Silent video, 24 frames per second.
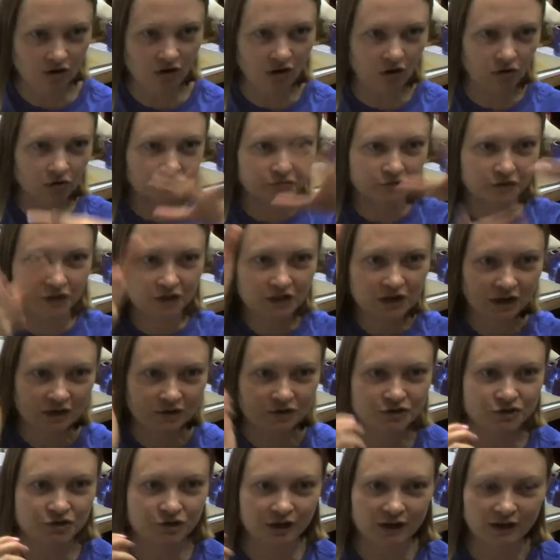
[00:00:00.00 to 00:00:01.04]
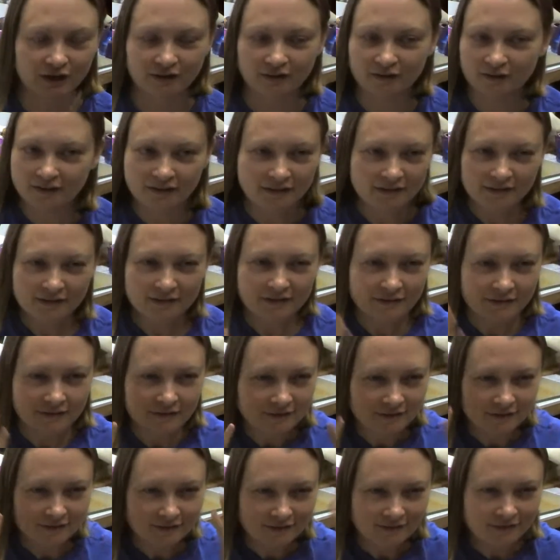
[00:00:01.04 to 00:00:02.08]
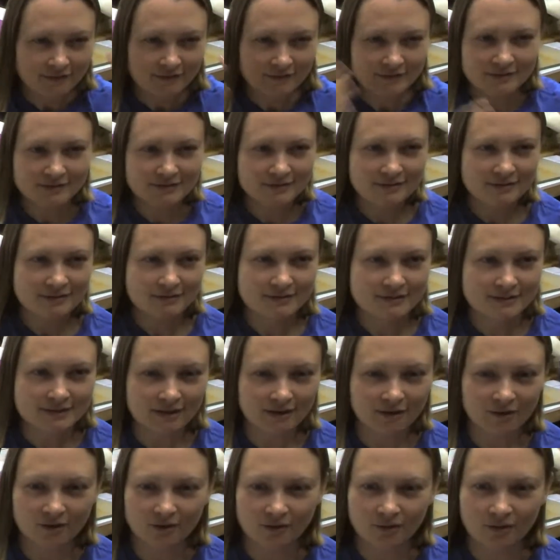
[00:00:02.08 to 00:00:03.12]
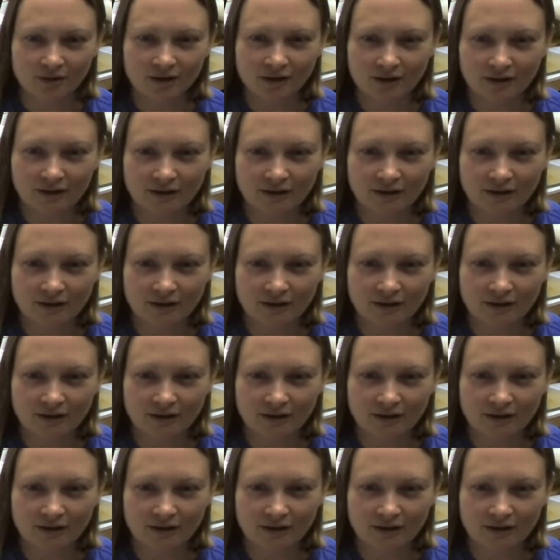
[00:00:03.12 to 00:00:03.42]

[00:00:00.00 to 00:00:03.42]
all over the country. So